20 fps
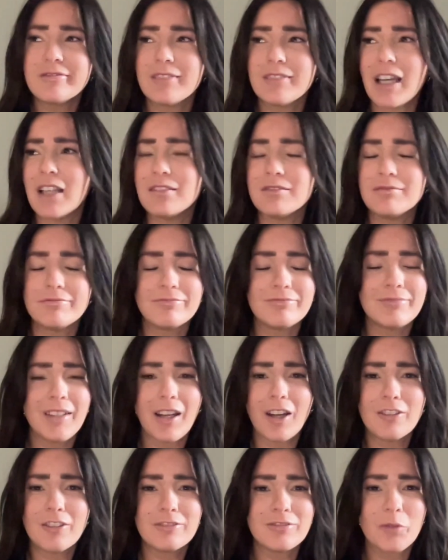And
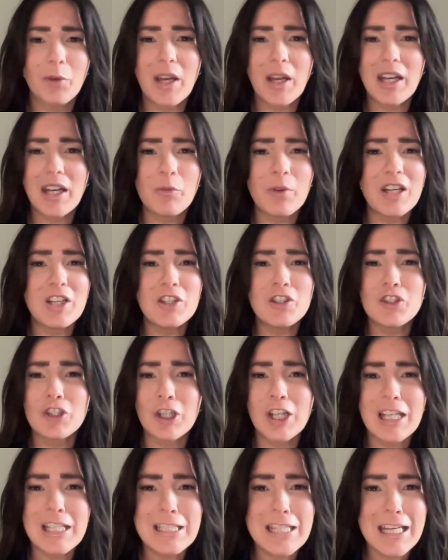when a
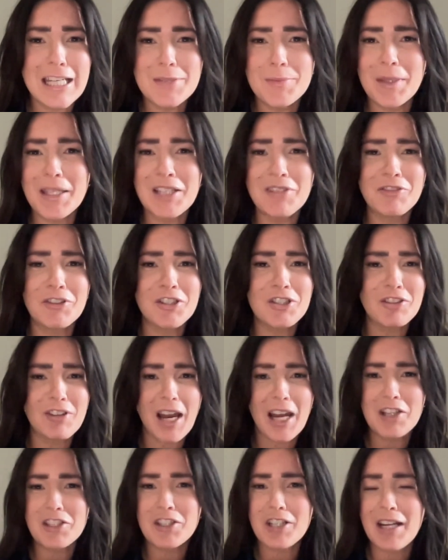journey takes me a different
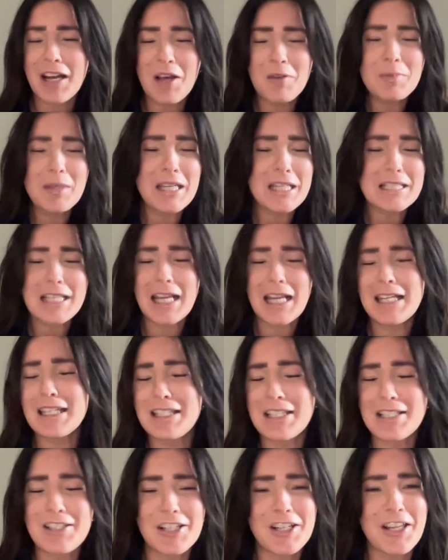direction, I'll be excited
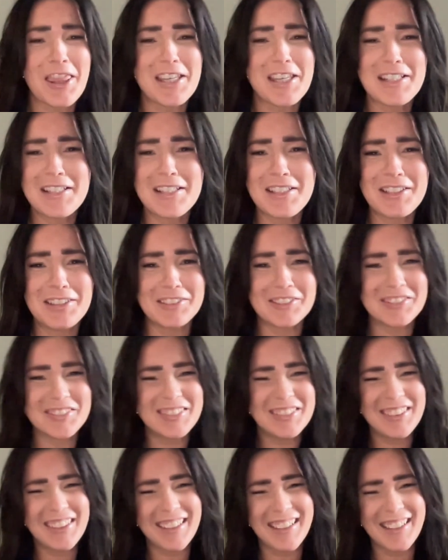to start then too.